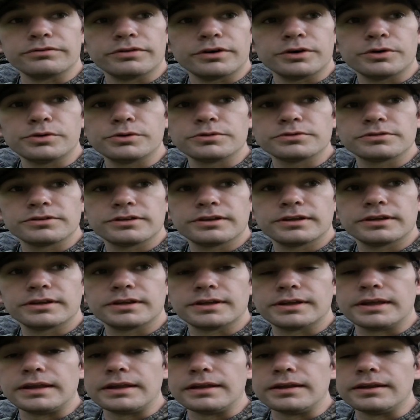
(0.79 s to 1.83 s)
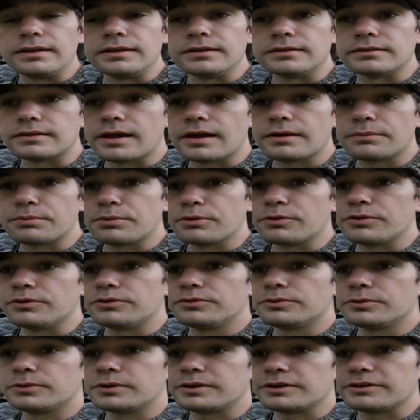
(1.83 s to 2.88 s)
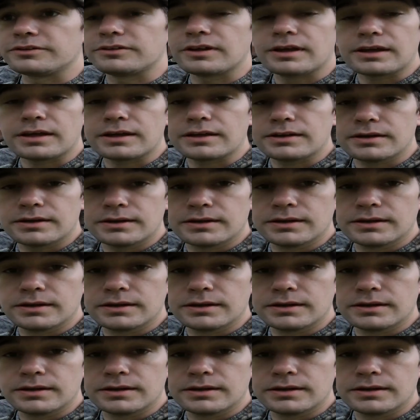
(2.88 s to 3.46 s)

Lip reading: folks. It is April the 22nd,